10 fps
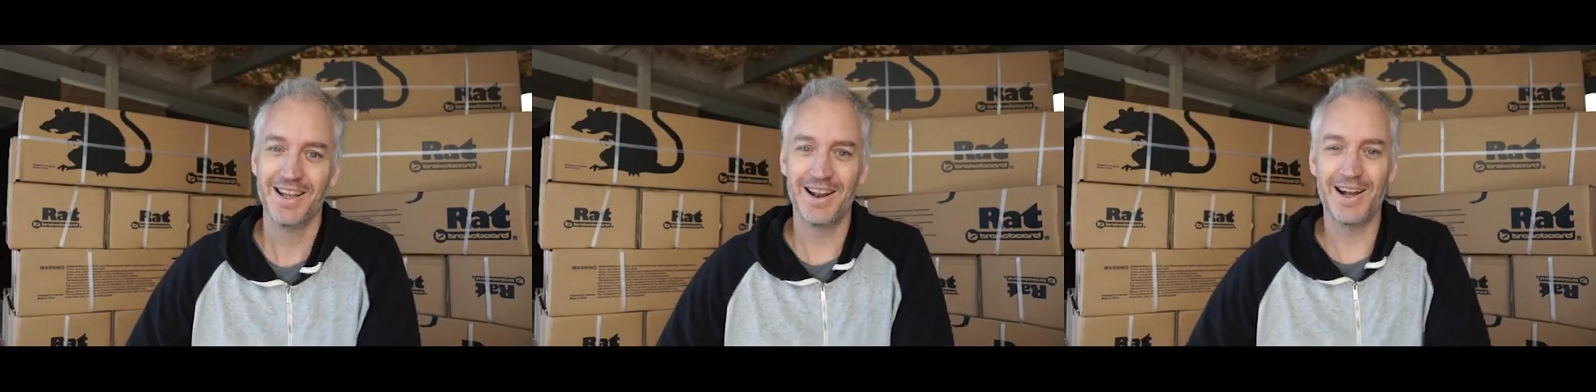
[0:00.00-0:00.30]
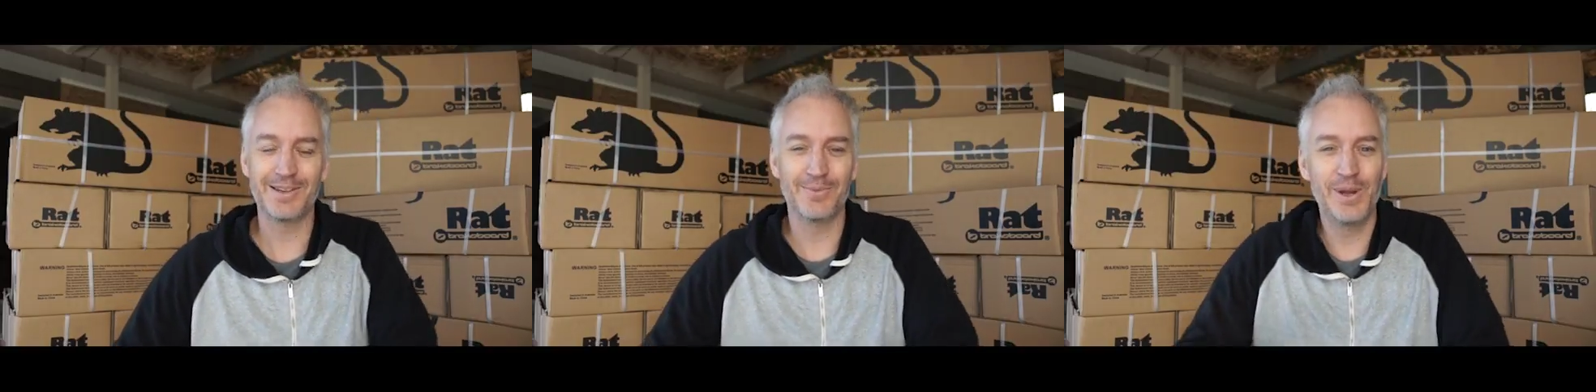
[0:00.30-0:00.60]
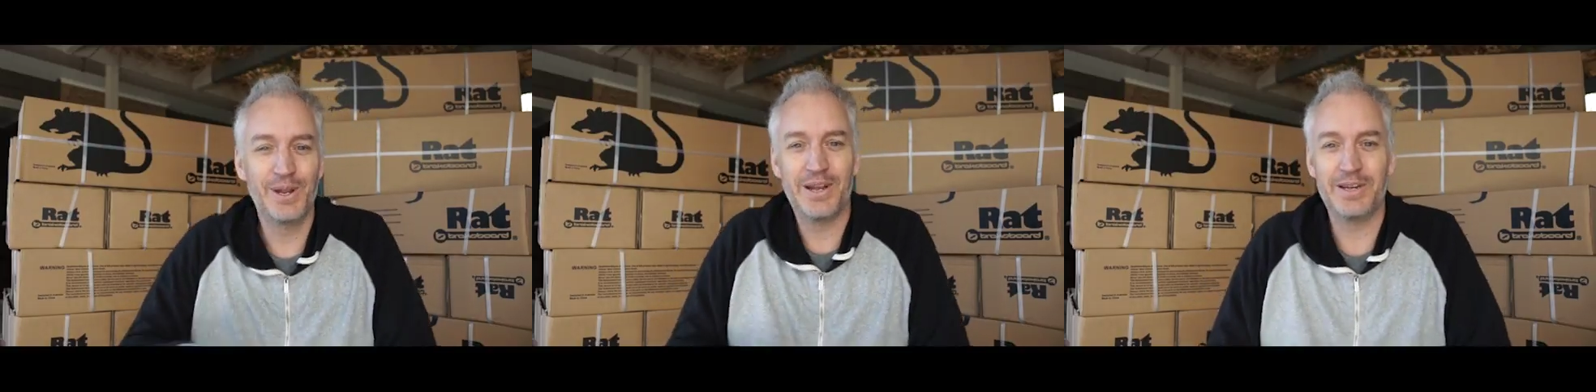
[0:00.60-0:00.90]
last
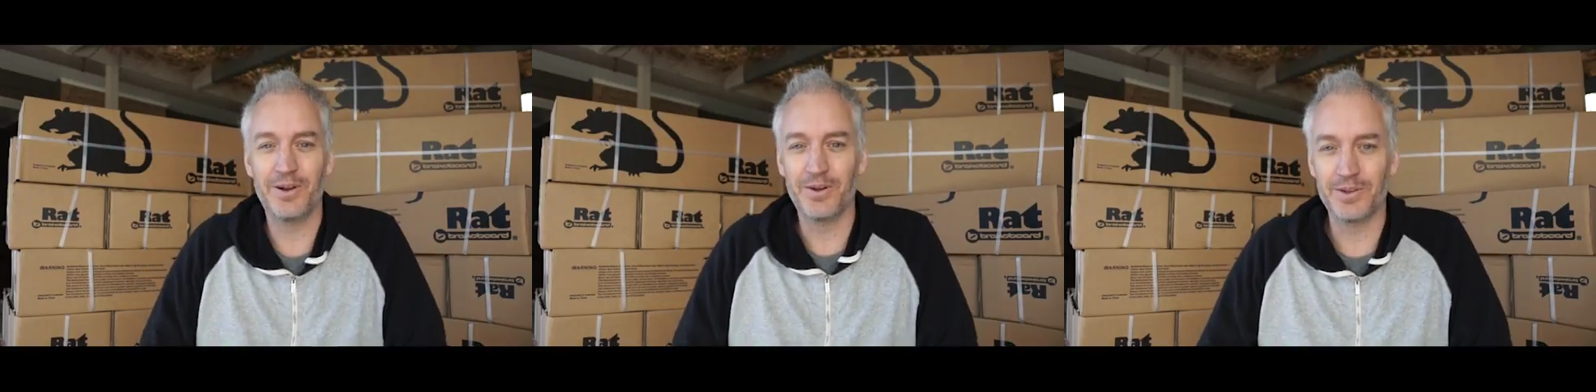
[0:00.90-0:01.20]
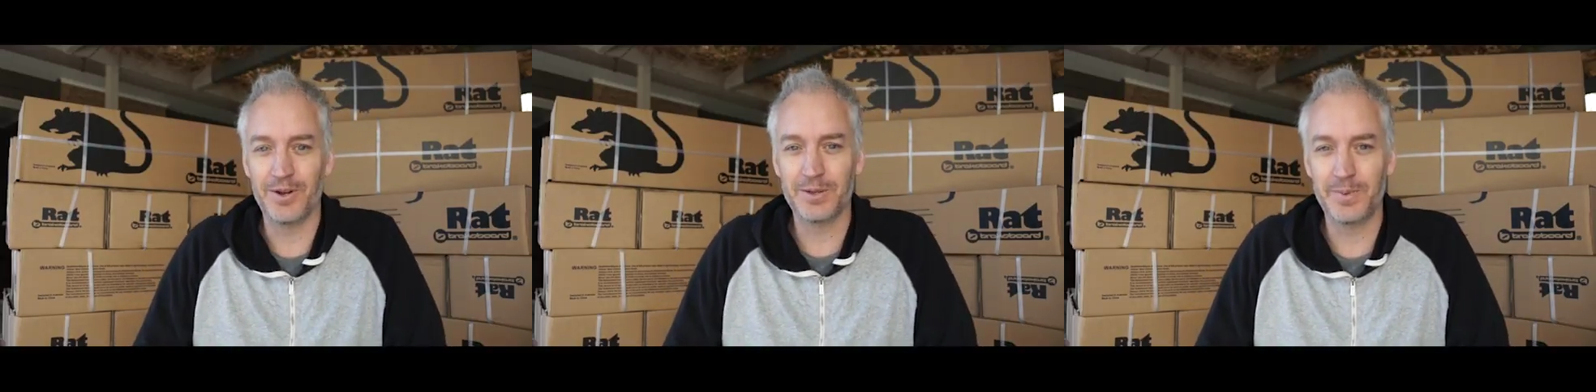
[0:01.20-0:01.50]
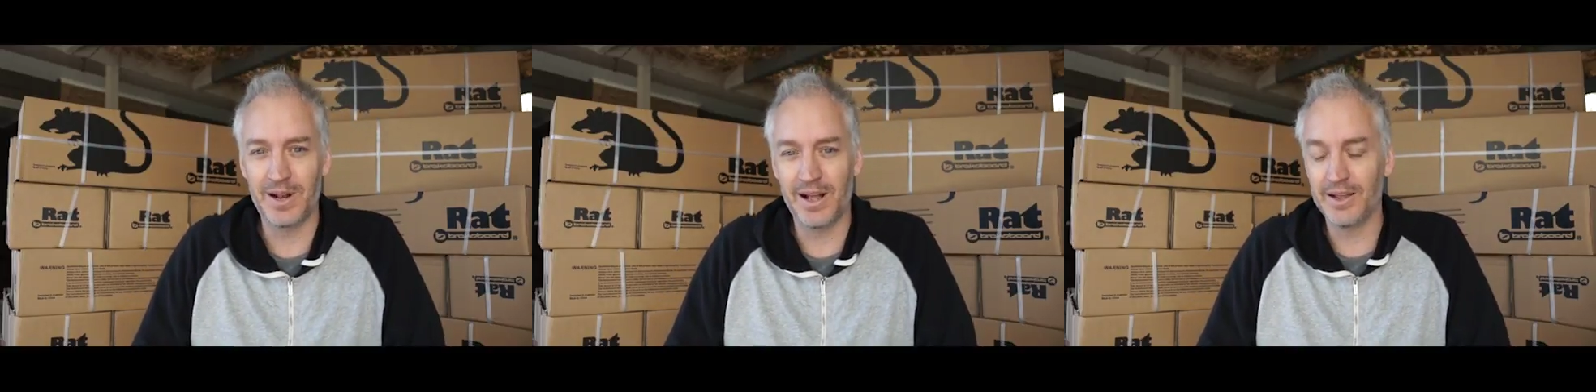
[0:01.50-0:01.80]
week and actually was
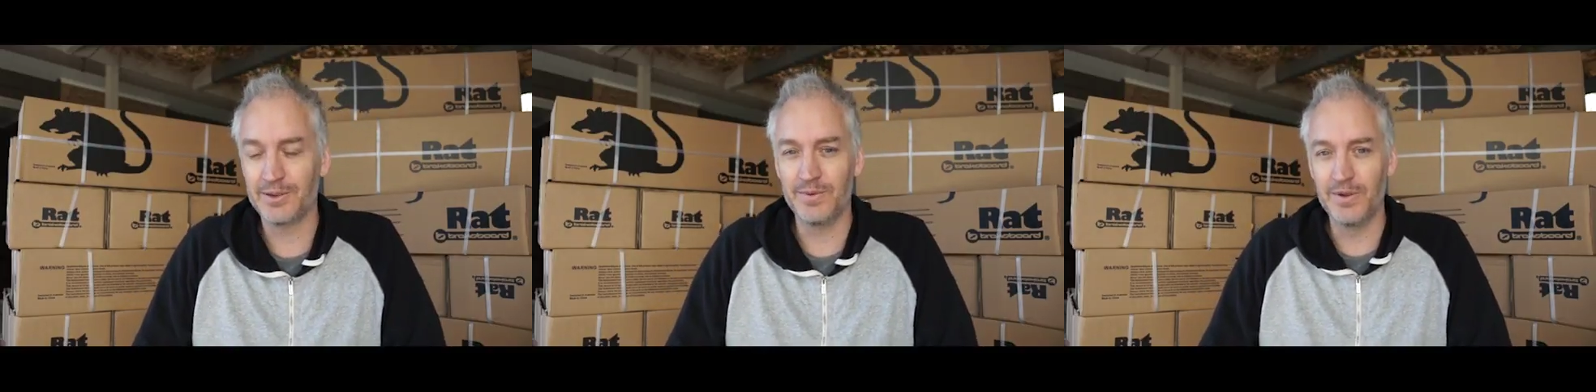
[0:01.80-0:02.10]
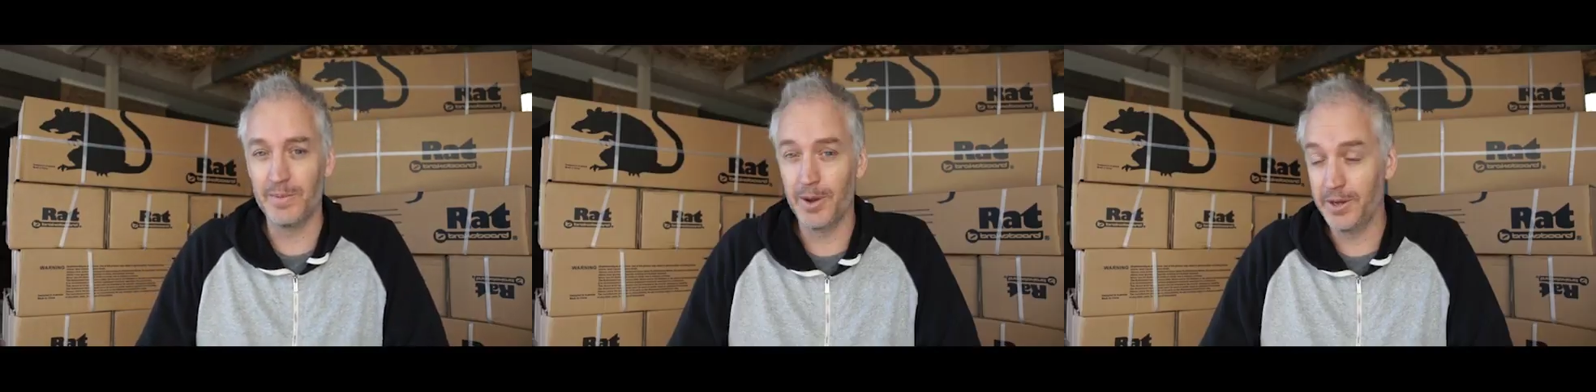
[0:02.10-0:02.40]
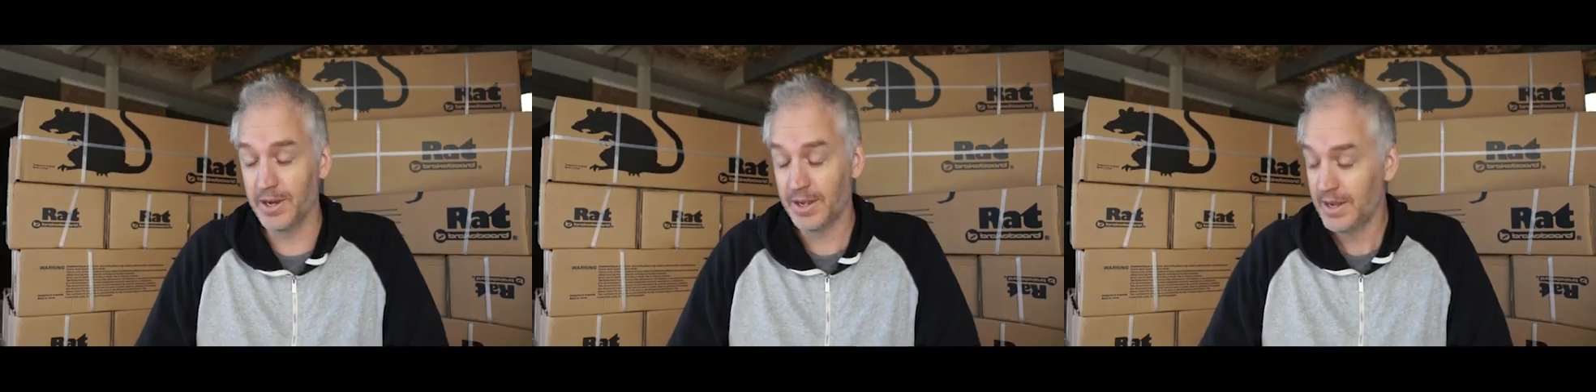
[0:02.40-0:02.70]
hospitalised with
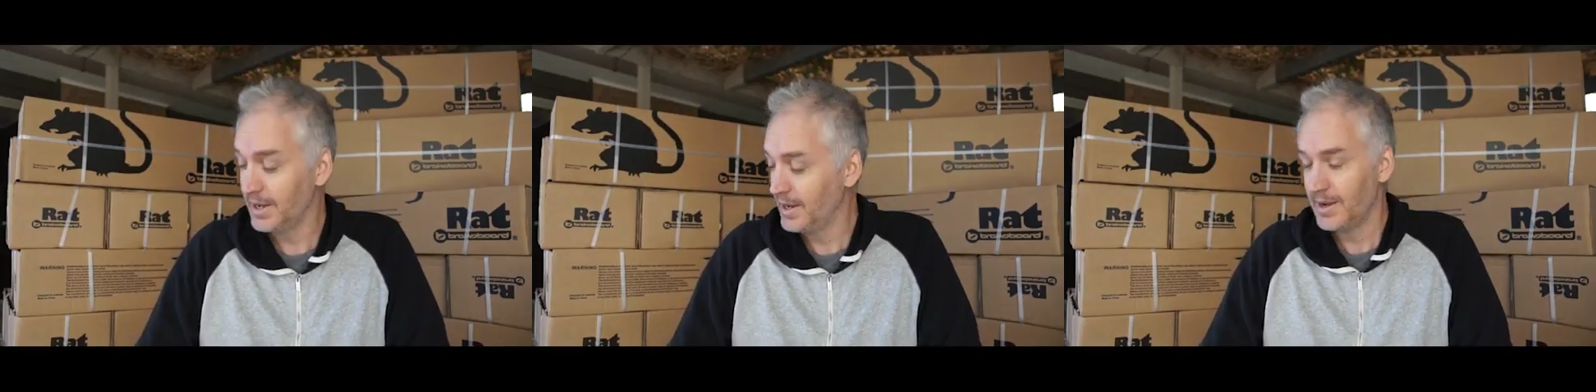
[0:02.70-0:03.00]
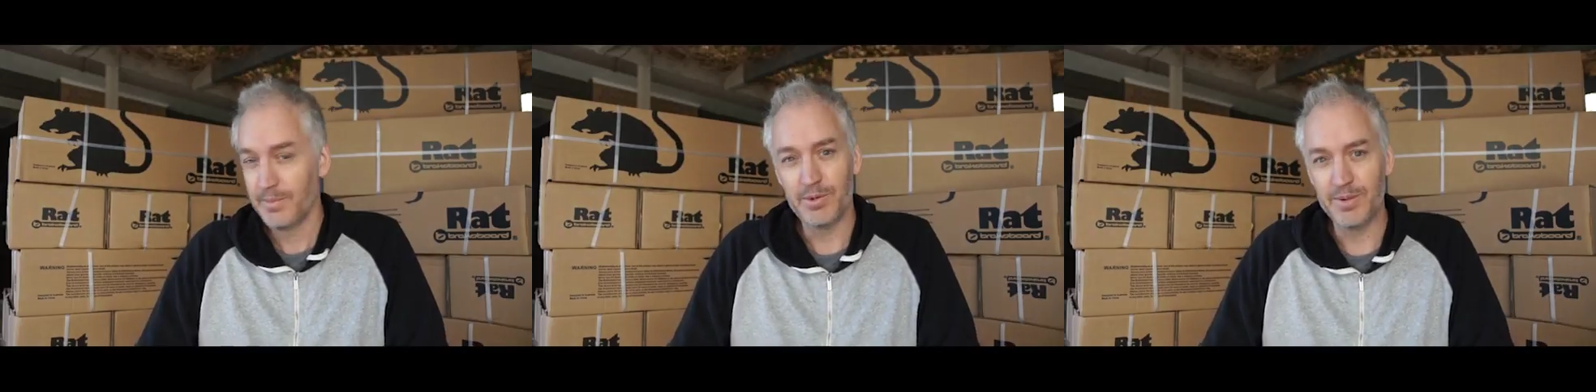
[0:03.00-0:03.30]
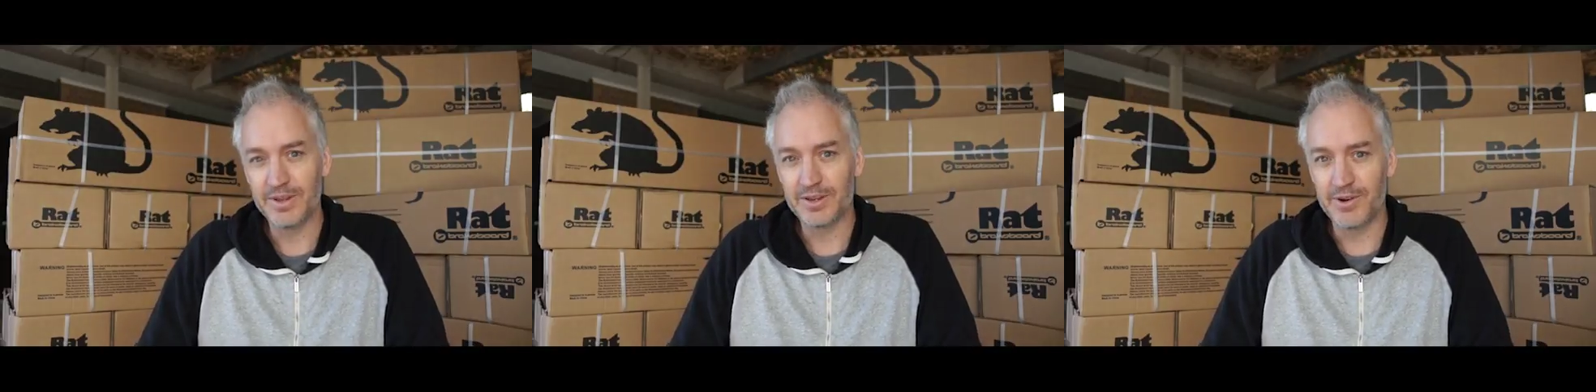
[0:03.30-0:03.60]
pneumonia, probably
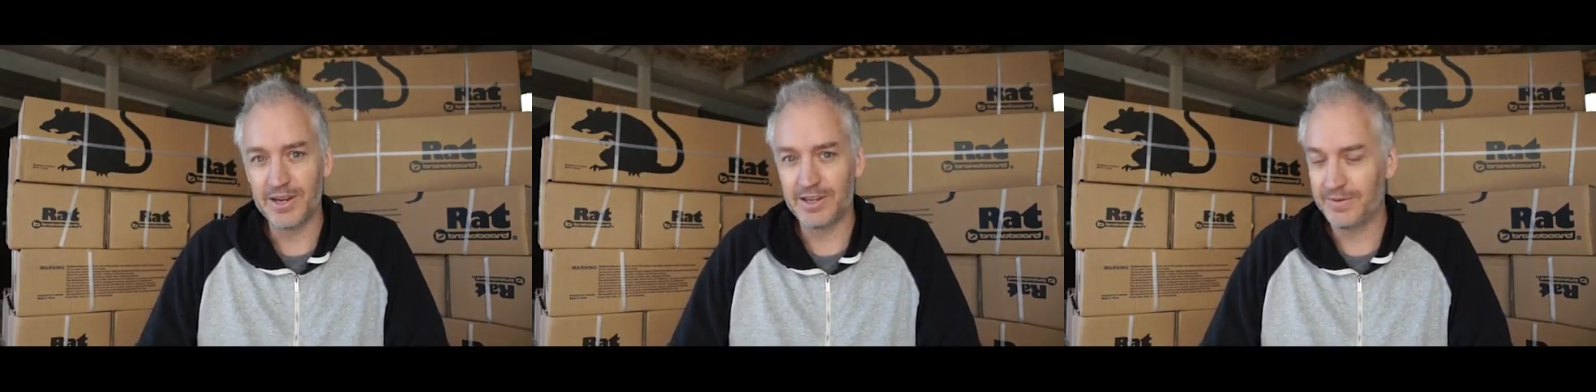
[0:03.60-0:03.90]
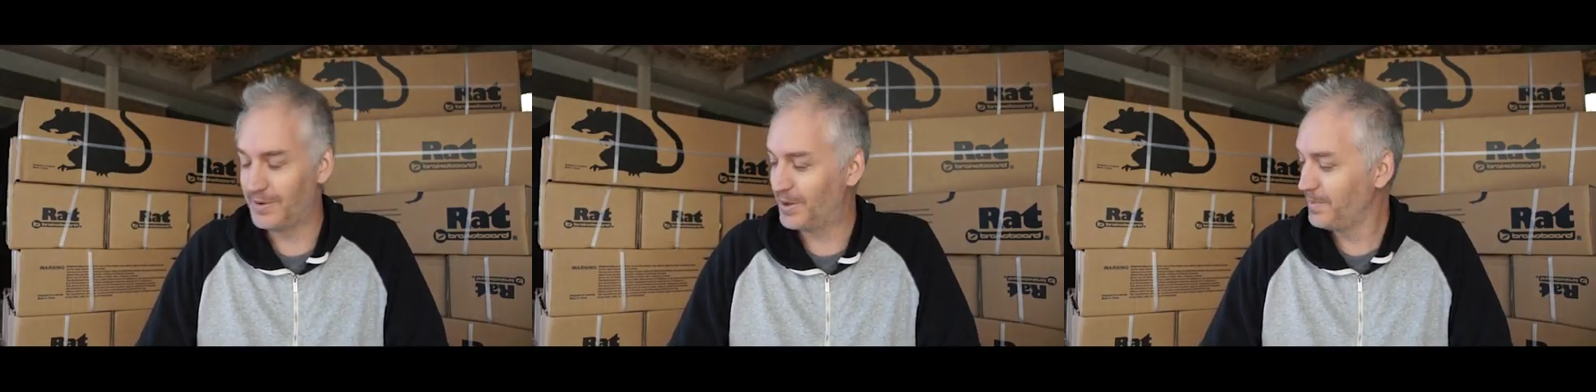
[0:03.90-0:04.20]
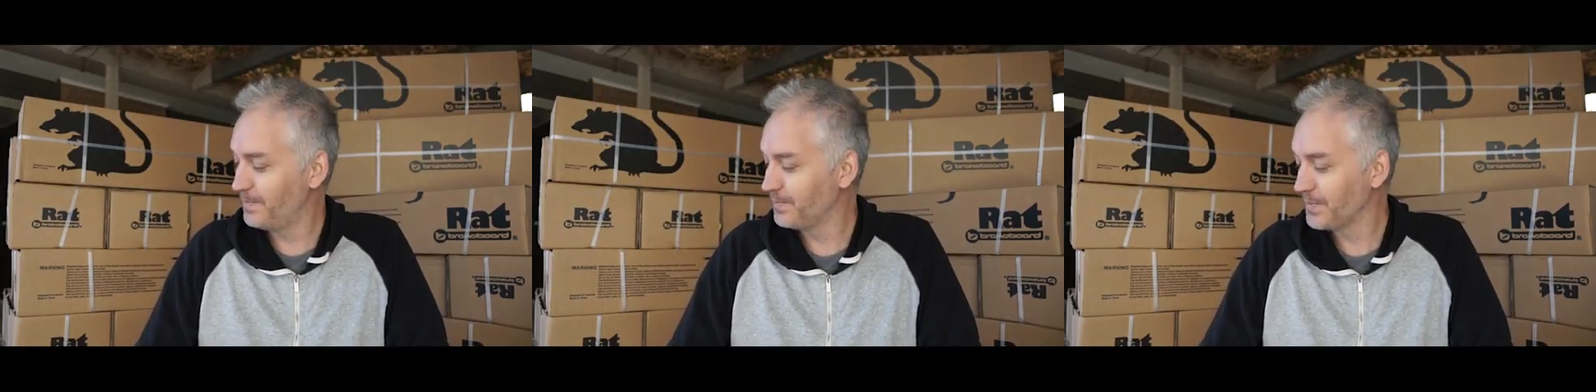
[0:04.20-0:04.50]
the stress of it all.